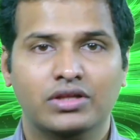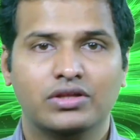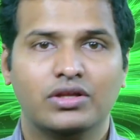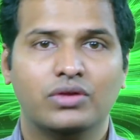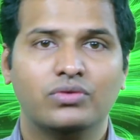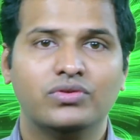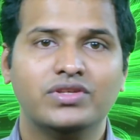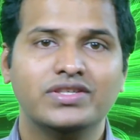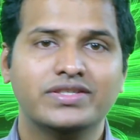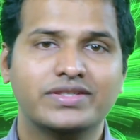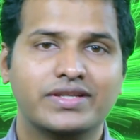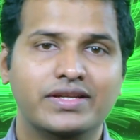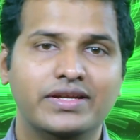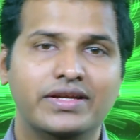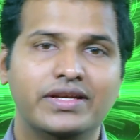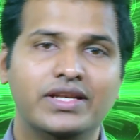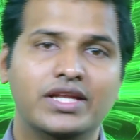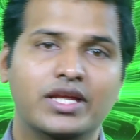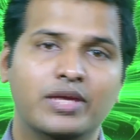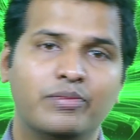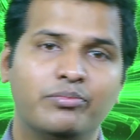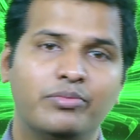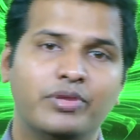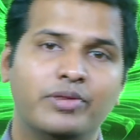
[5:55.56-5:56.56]
Now this
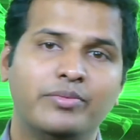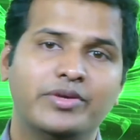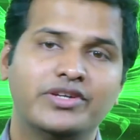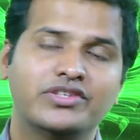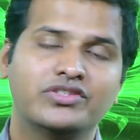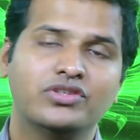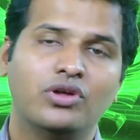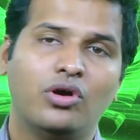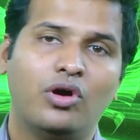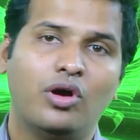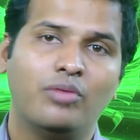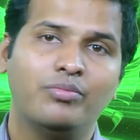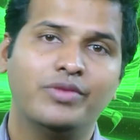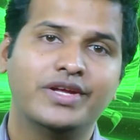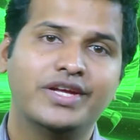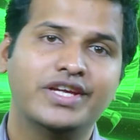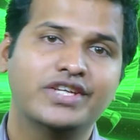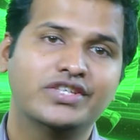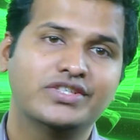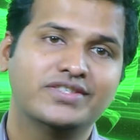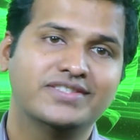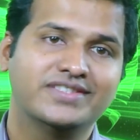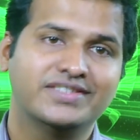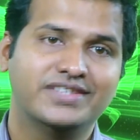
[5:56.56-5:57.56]
clearly implements the
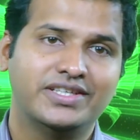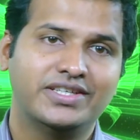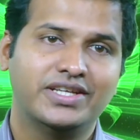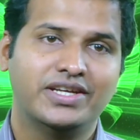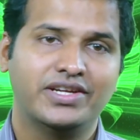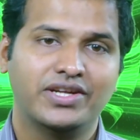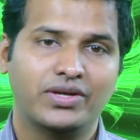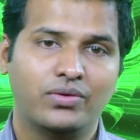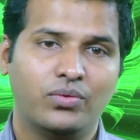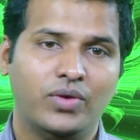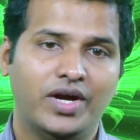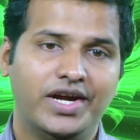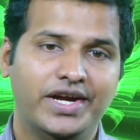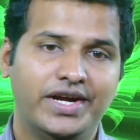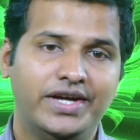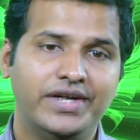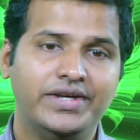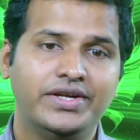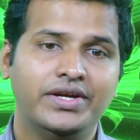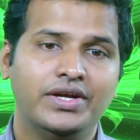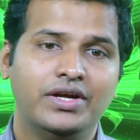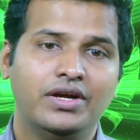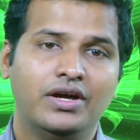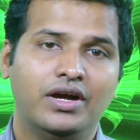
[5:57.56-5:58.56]
obligations that are
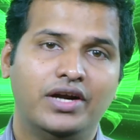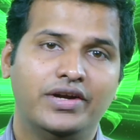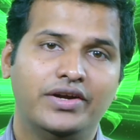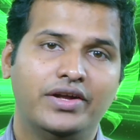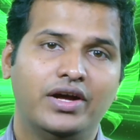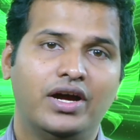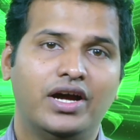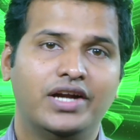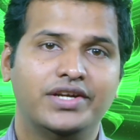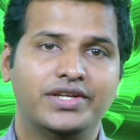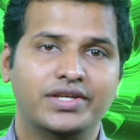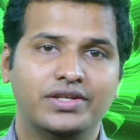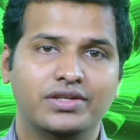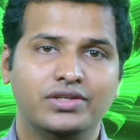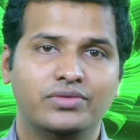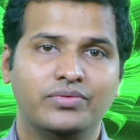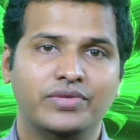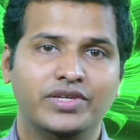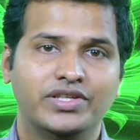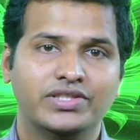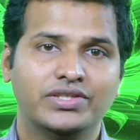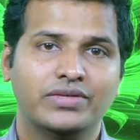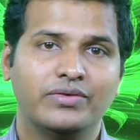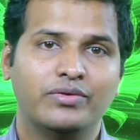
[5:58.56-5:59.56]
required under article
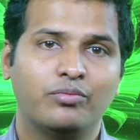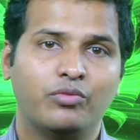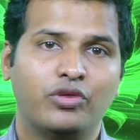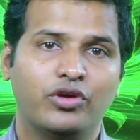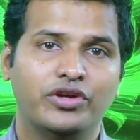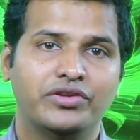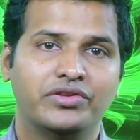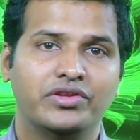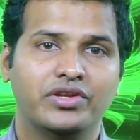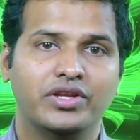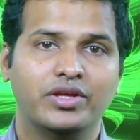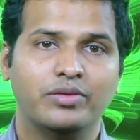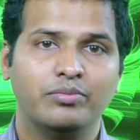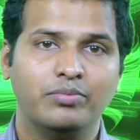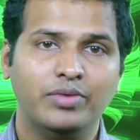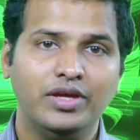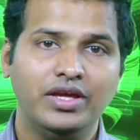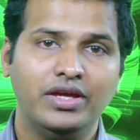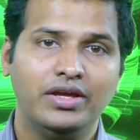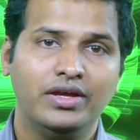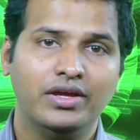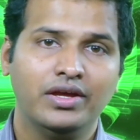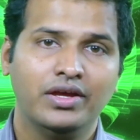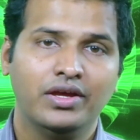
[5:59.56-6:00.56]

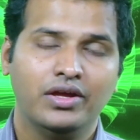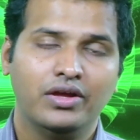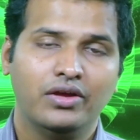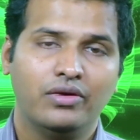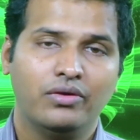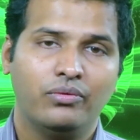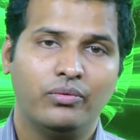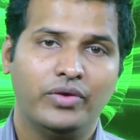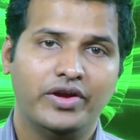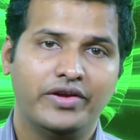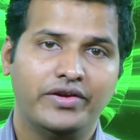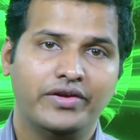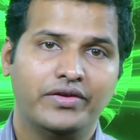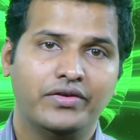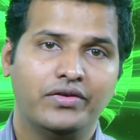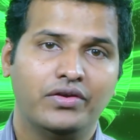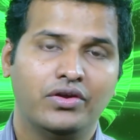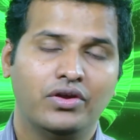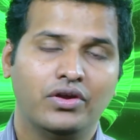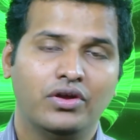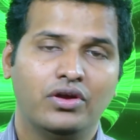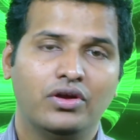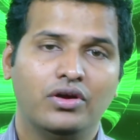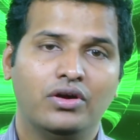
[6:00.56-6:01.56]
27.3b wherein
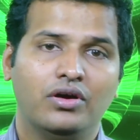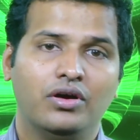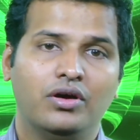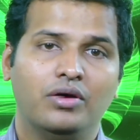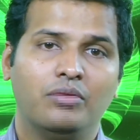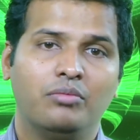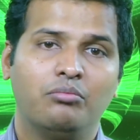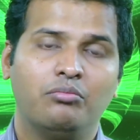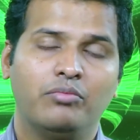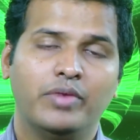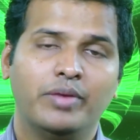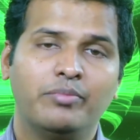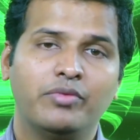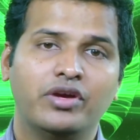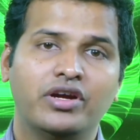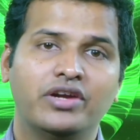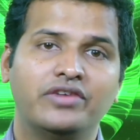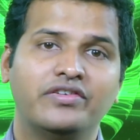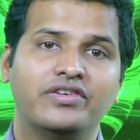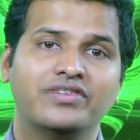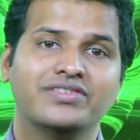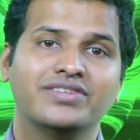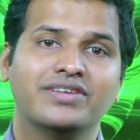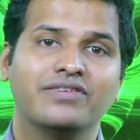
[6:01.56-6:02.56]
uh, member
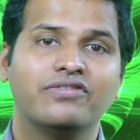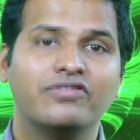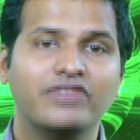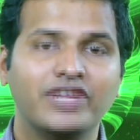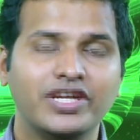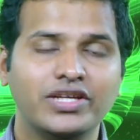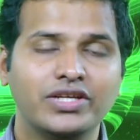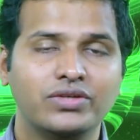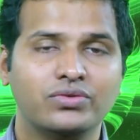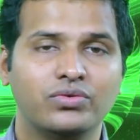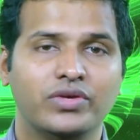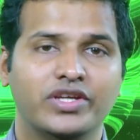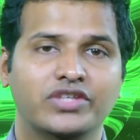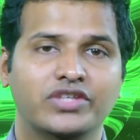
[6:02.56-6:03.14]
countries are free to